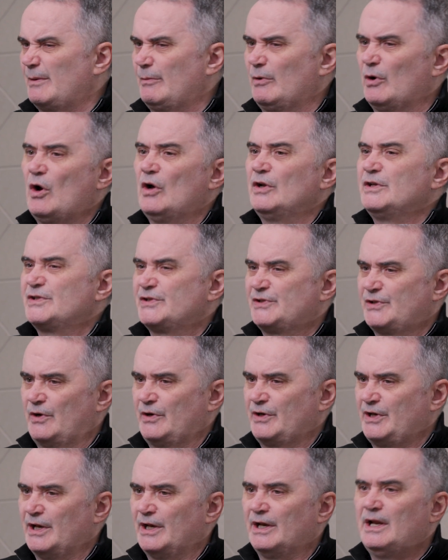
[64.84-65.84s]
they were
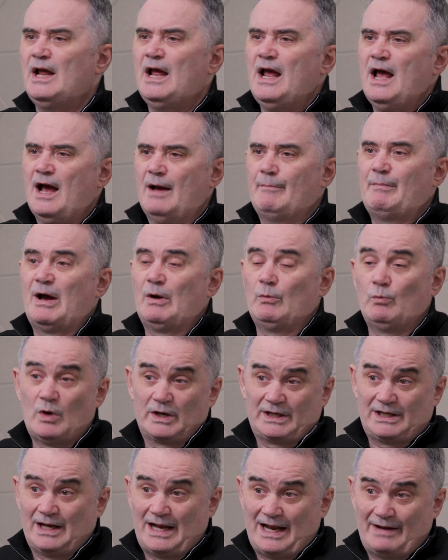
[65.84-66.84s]
uncertain about
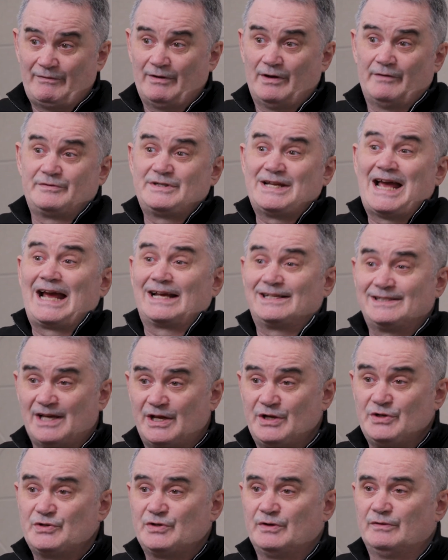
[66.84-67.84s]
what level of
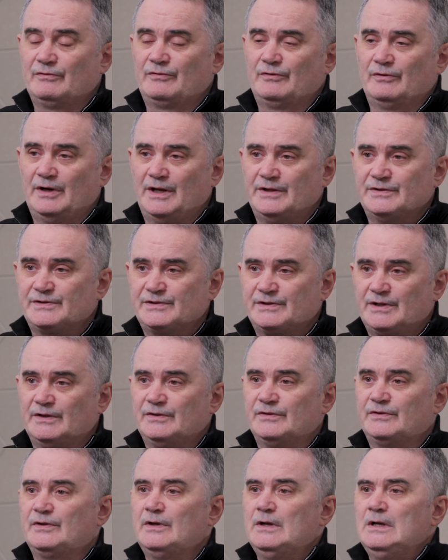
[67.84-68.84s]
taxation, for
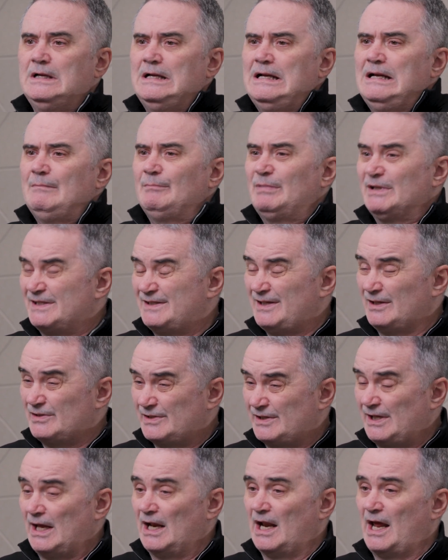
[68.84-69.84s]
instance. But
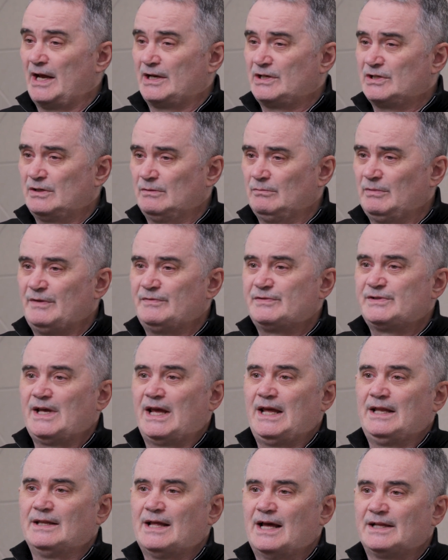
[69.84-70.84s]
since the election, we've
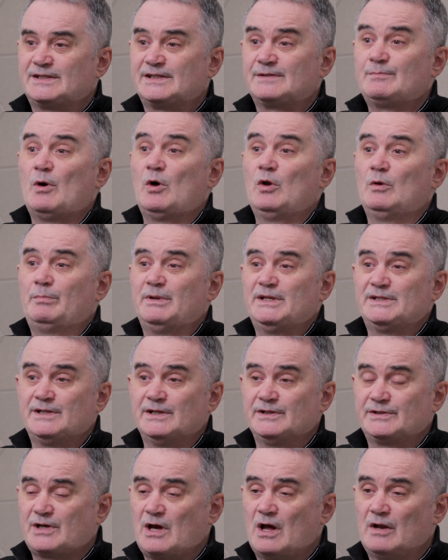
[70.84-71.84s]
seen that small
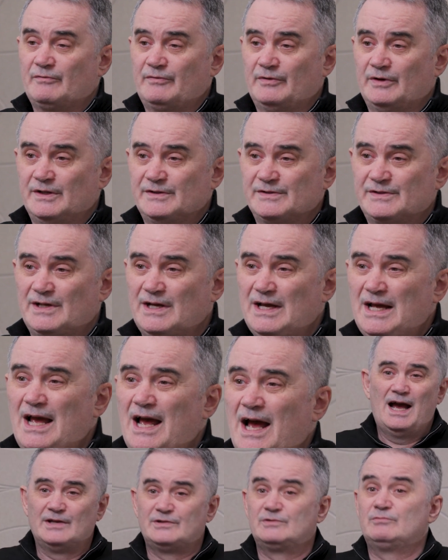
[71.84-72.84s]
business confidence
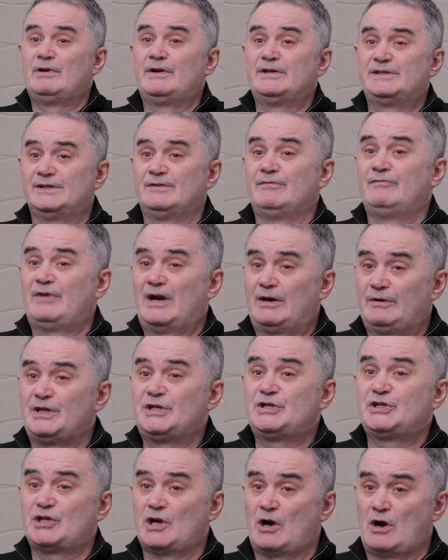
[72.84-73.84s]
has risen very
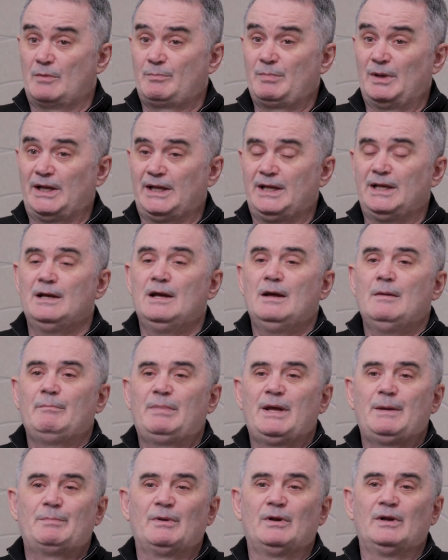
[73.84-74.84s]
sharply.
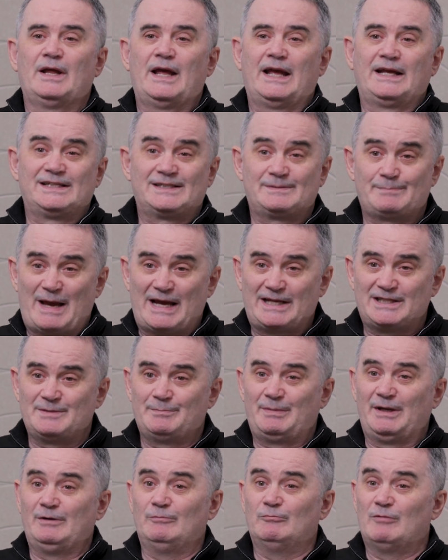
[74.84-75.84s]
People expect to
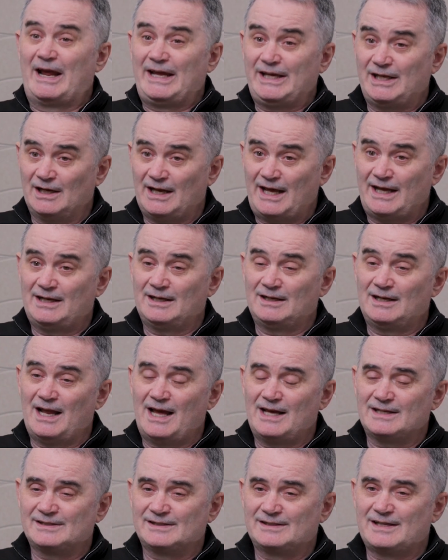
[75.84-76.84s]
be regulated
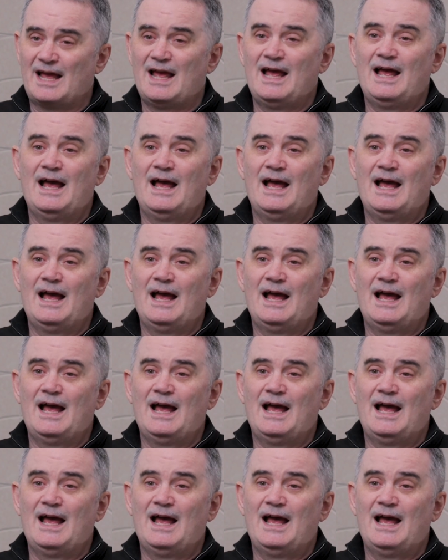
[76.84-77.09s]
less